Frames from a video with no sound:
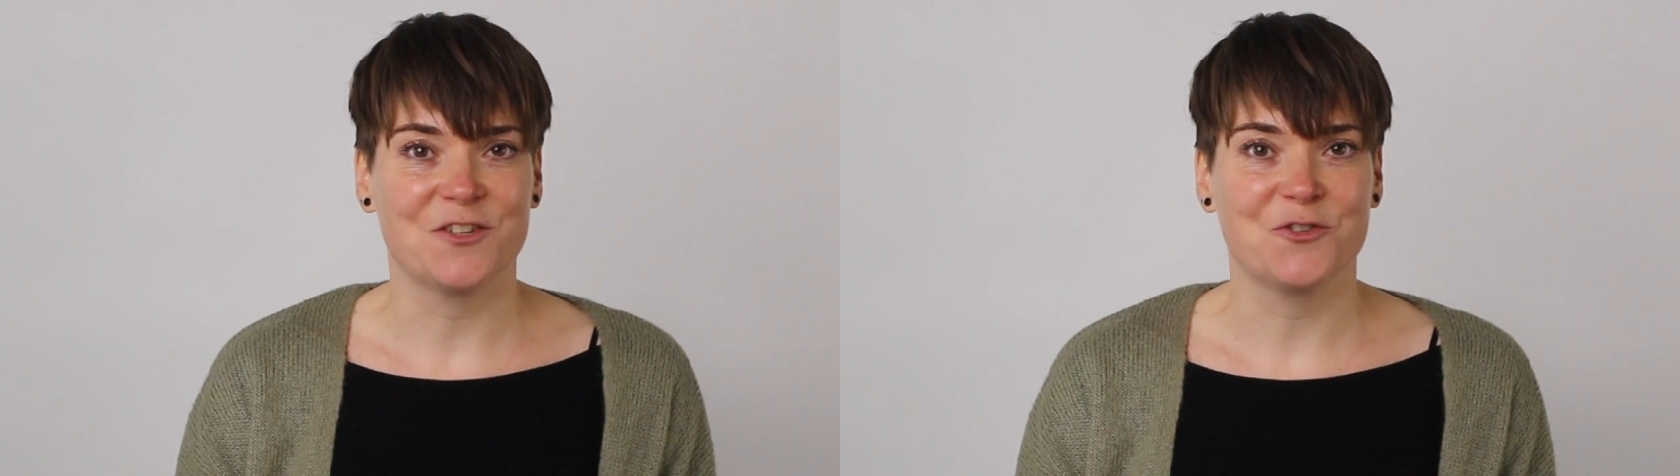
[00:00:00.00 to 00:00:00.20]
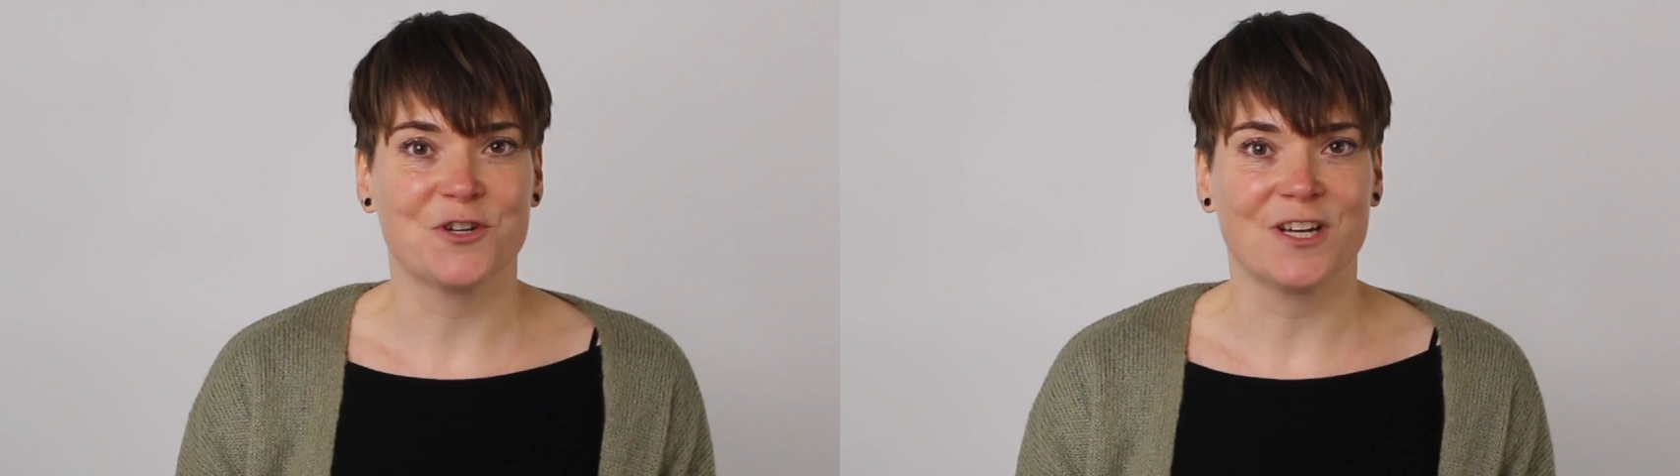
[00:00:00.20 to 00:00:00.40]

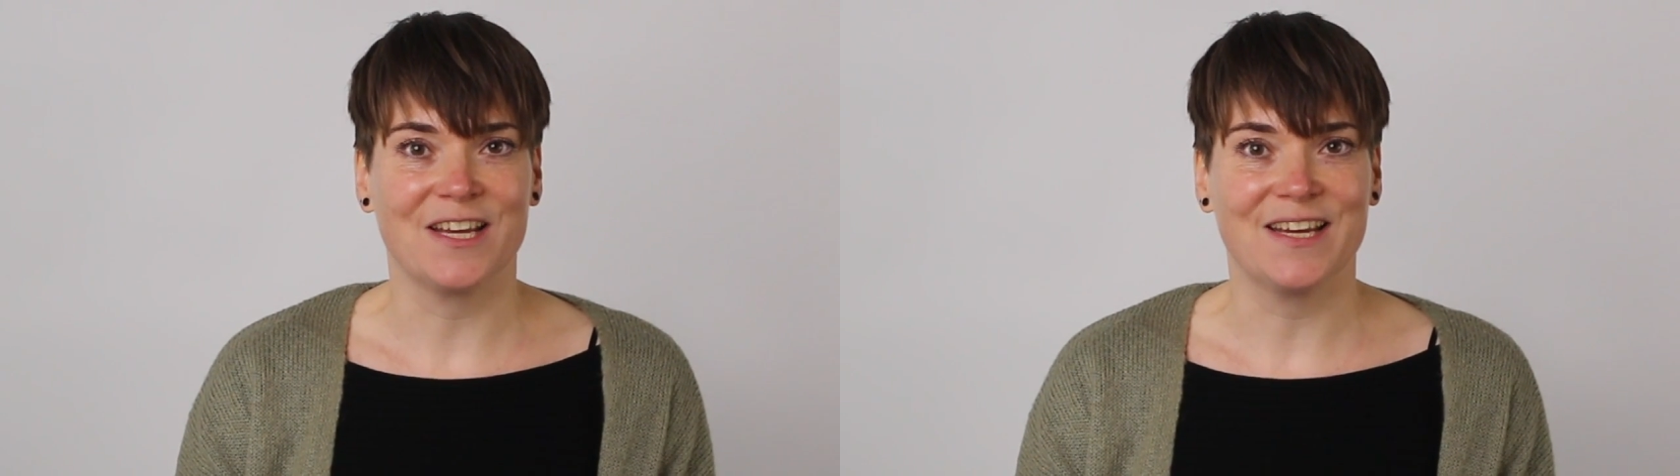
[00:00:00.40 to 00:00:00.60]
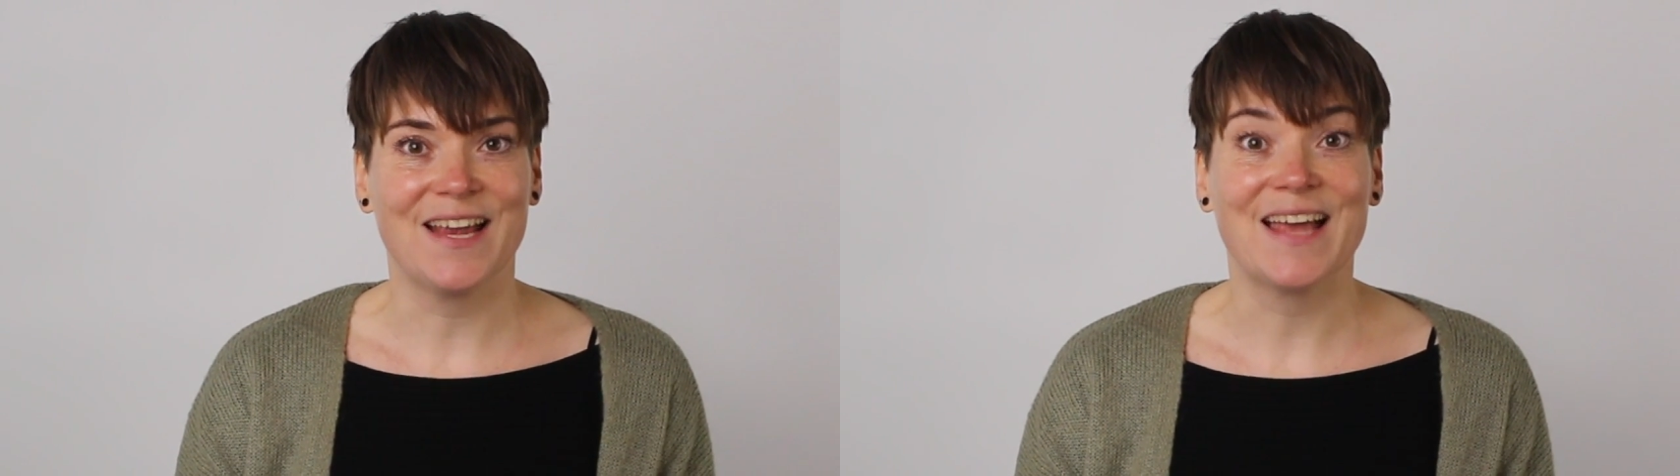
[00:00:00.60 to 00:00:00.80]

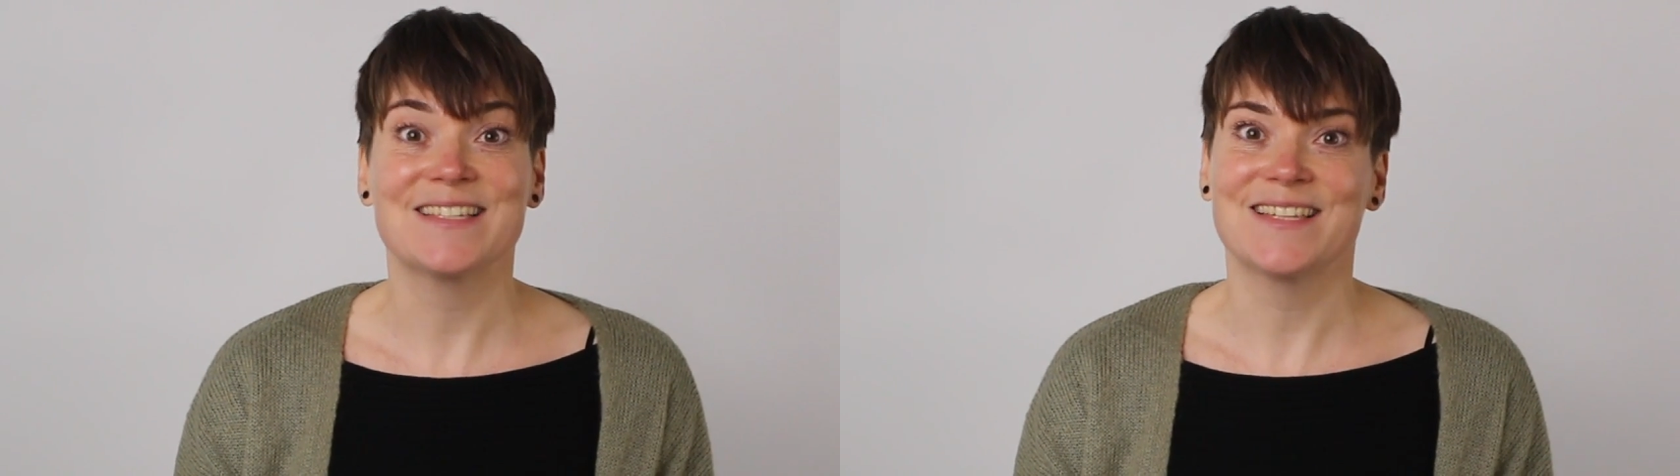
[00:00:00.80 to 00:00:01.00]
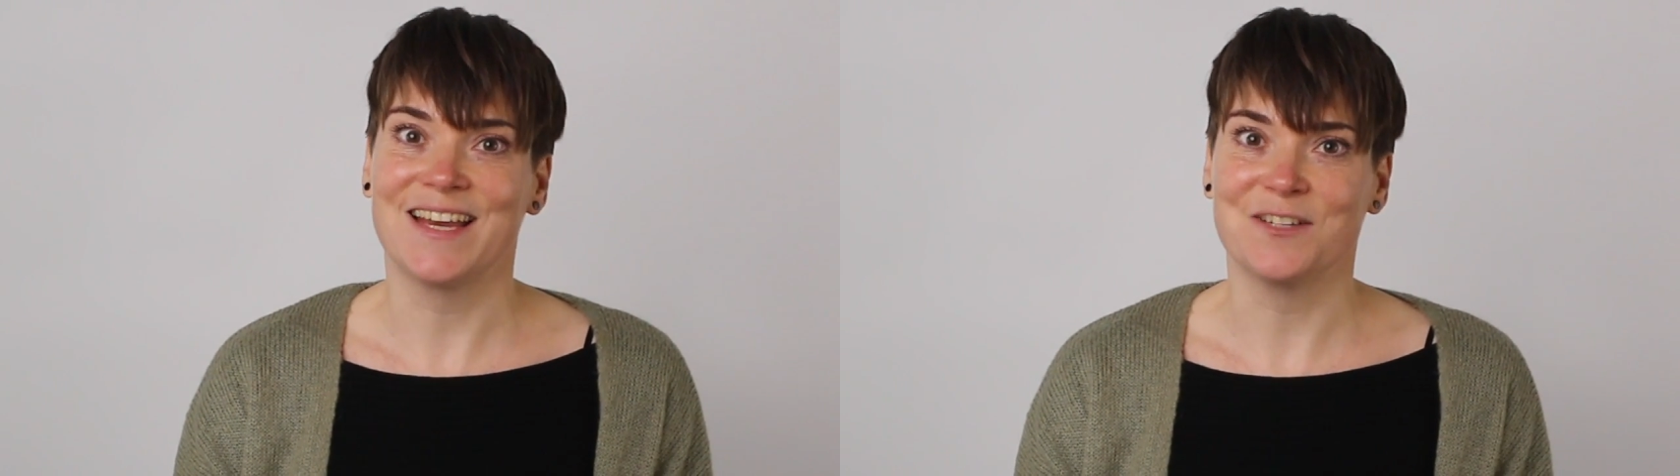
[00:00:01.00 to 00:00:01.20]
journaling at
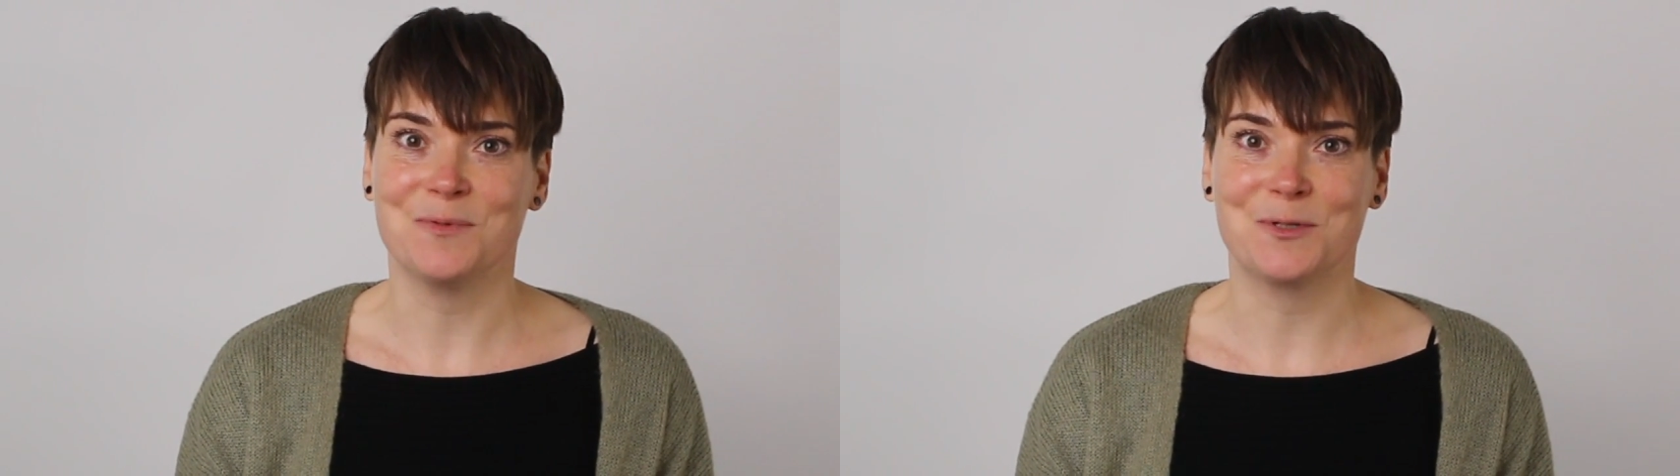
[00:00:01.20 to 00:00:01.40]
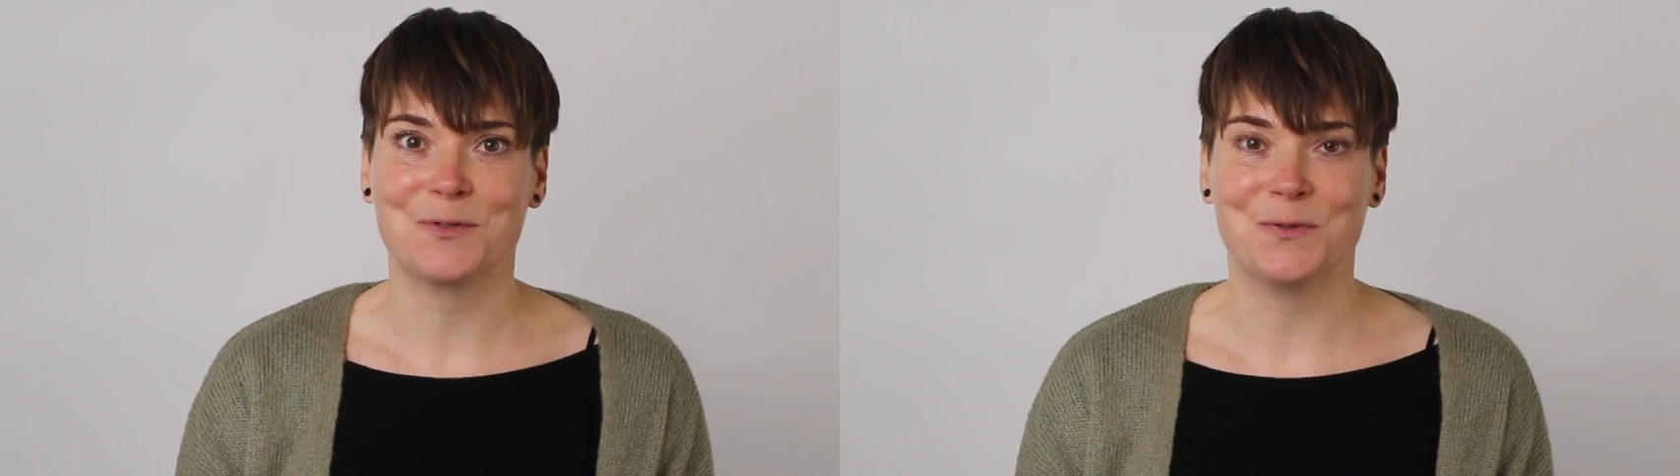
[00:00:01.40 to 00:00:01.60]

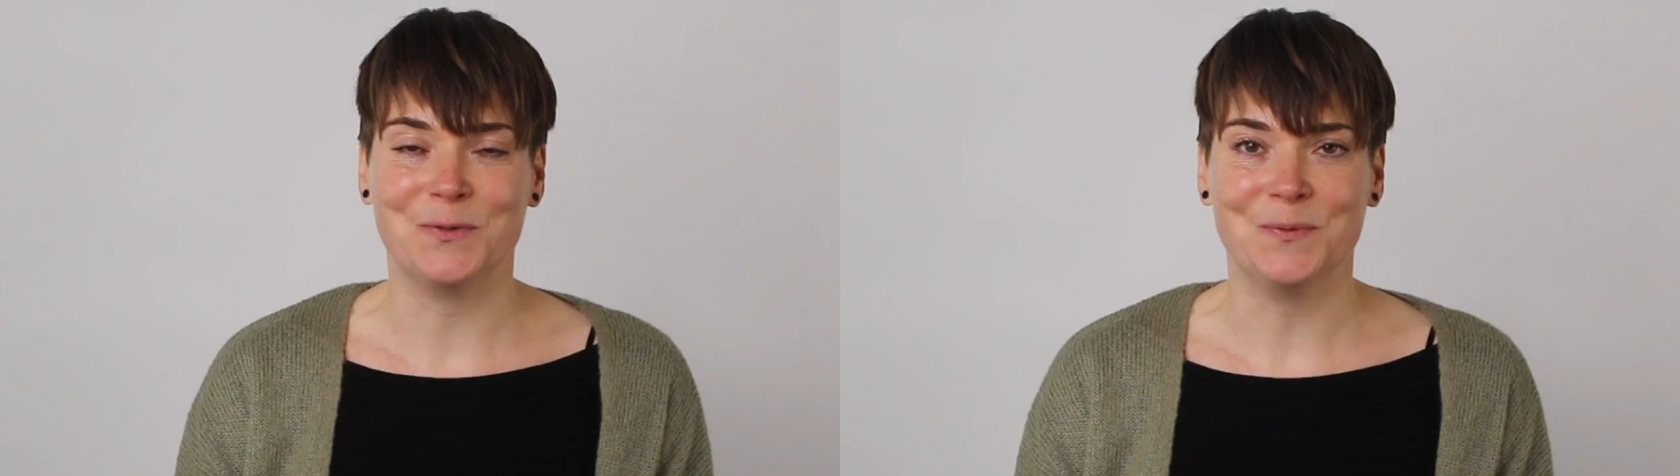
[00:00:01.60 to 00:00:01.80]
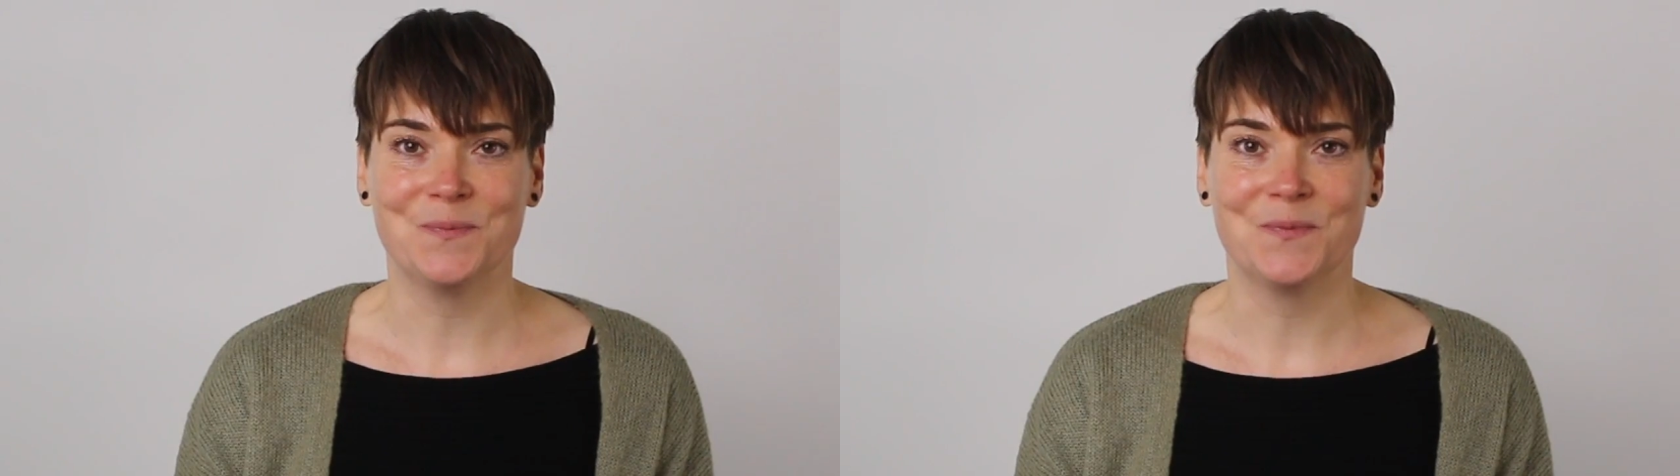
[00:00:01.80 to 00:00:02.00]
Sketchbook Skool.